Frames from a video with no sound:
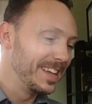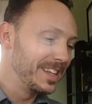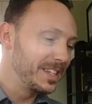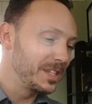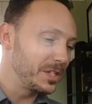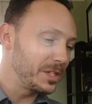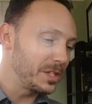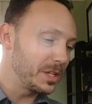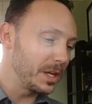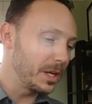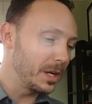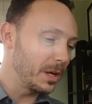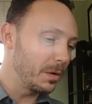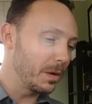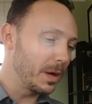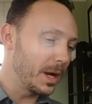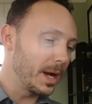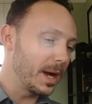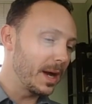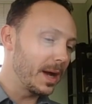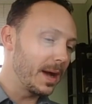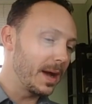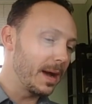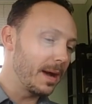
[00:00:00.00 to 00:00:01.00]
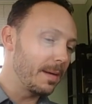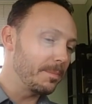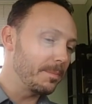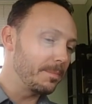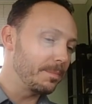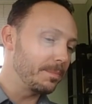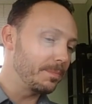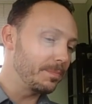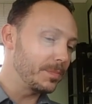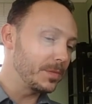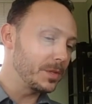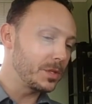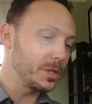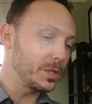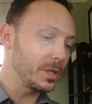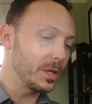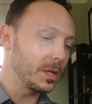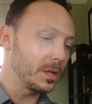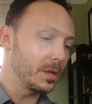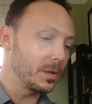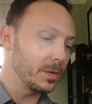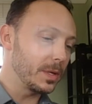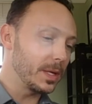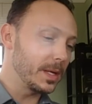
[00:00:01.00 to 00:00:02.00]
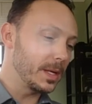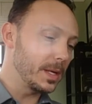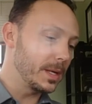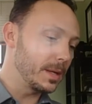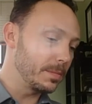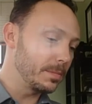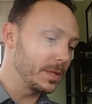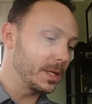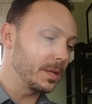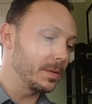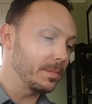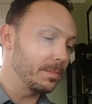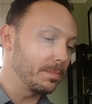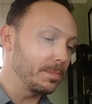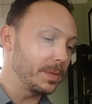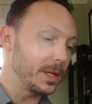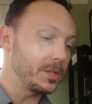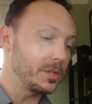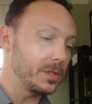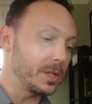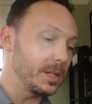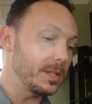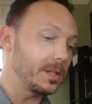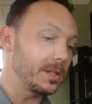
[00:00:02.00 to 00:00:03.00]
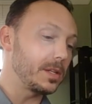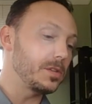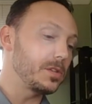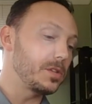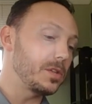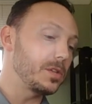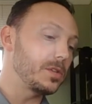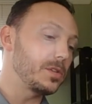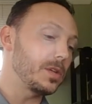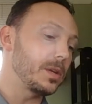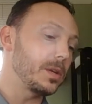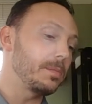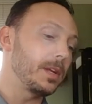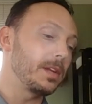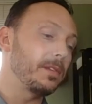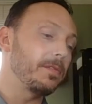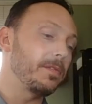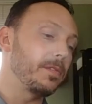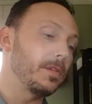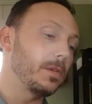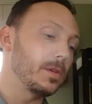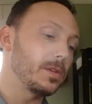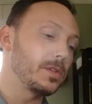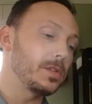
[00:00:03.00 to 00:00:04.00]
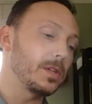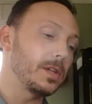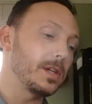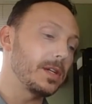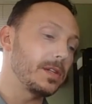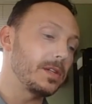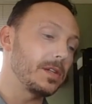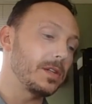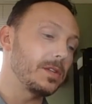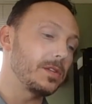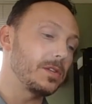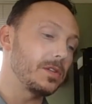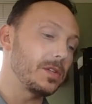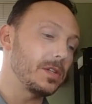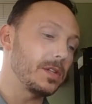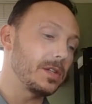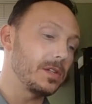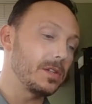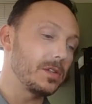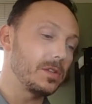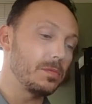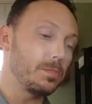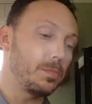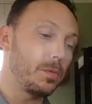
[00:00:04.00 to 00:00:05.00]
So, um, so uh, uh, by sentences, I mean full sentences.